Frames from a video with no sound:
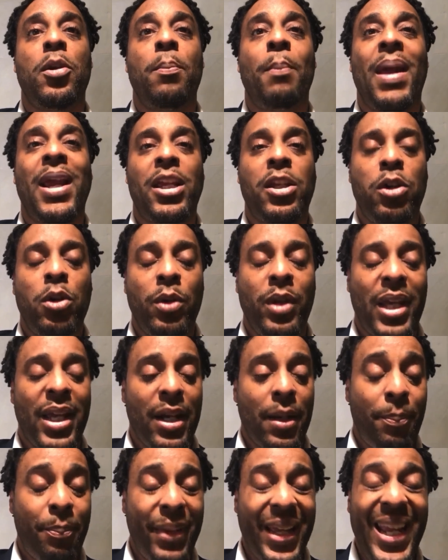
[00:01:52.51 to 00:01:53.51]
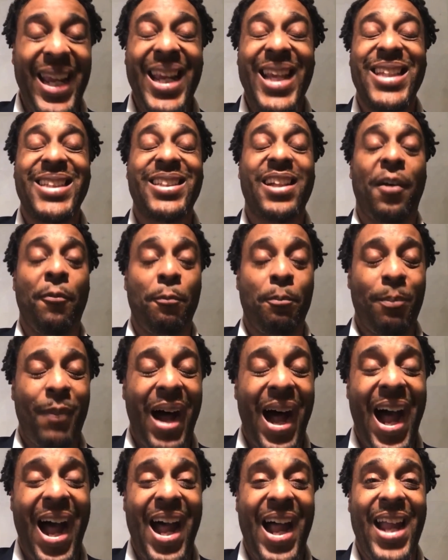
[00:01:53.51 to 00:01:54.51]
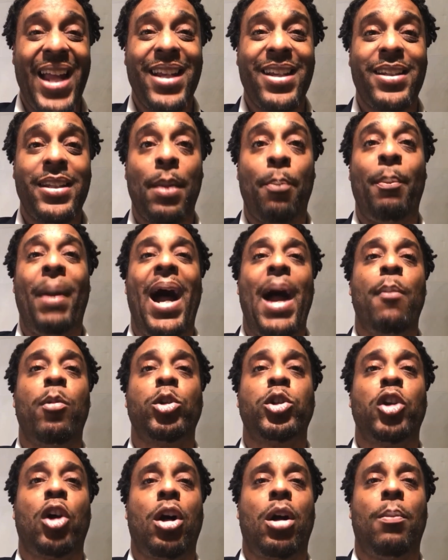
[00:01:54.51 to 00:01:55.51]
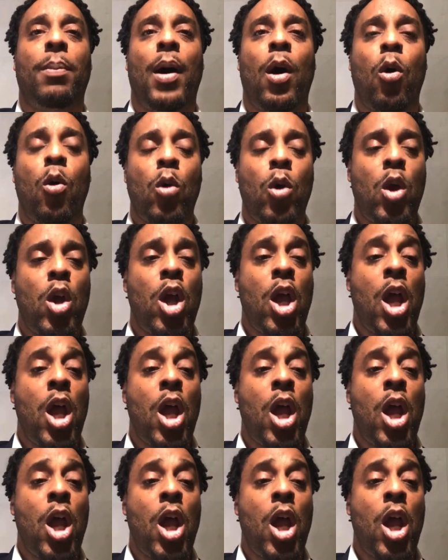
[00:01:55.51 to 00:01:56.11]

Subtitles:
make you get a peace of mind. The Bible talk about